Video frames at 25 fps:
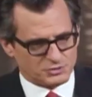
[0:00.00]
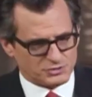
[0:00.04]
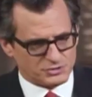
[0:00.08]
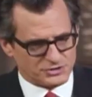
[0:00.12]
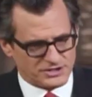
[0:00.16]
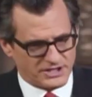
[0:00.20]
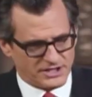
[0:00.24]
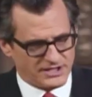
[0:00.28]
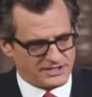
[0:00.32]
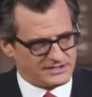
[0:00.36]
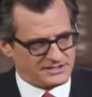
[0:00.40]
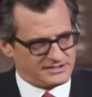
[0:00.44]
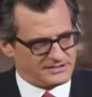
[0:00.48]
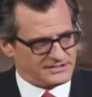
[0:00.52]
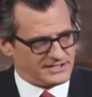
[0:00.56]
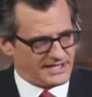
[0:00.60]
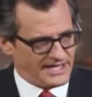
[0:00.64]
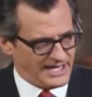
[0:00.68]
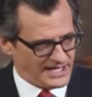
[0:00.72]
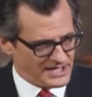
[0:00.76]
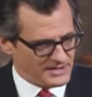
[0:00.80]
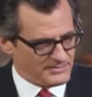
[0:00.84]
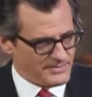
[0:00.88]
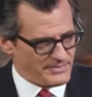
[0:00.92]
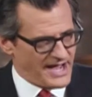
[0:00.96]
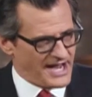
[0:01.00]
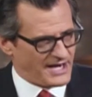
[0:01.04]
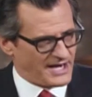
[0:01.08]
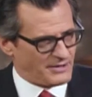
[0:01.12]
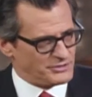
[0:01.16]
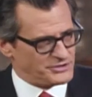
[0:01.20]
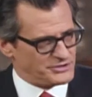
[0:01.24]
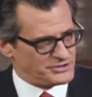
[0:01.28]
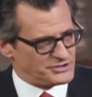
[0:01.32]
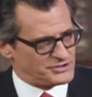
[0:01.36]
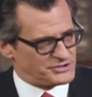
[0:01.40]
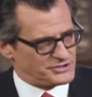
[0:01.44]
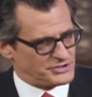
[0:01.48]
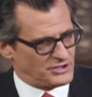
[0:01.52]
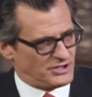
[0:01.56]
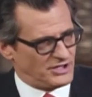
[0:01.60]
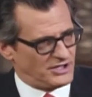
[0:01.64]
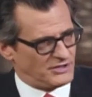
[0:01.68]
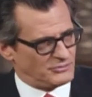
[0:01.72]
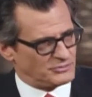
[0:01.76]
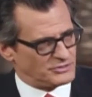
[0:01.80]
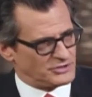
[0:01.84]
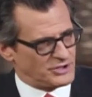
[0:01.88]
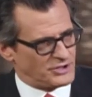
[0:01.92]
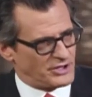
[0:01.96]
was uh, To Hell and Back, we just saw
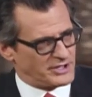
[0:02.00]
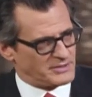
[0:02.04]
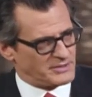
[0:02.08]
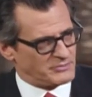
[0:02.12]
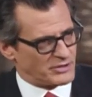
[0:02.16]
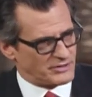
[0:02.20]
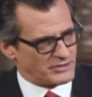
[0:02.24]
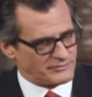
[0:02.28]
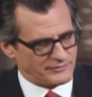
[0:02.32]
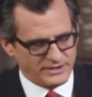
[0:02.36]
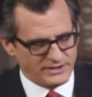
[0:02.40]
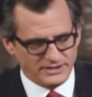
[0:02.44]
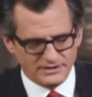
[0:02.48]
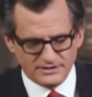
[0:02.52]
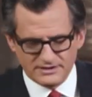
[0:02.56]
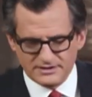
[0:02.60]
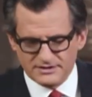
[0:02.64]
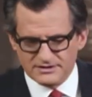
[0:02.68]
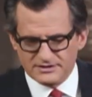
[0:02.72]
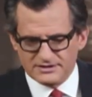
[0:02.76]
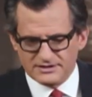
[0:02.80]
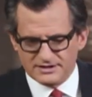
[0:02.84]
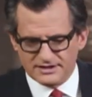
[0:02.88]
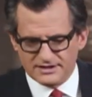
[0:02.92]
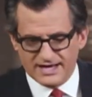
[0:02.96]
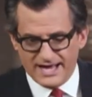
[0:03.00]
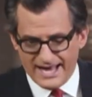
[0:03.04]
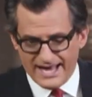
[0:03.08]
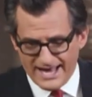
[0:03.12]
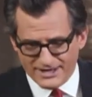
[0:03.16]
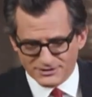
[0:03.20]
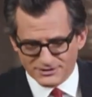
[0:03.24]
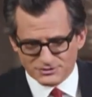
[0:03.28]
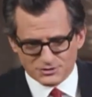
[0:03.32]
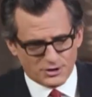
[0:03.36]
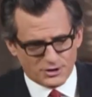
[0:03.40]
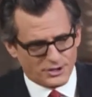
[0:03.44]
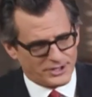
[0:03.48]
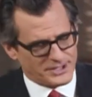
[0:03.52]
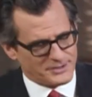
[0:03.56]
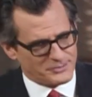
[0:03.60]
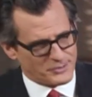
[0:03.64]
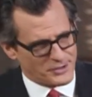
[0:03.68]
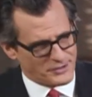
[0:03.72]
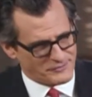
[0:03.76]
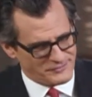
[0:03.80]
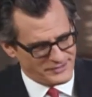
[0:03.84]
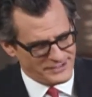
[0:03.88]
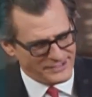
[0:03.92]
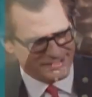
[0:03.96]
with Audie Murphy. as Audie
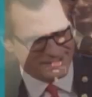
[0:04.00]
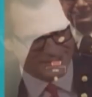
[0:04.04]
Murphy,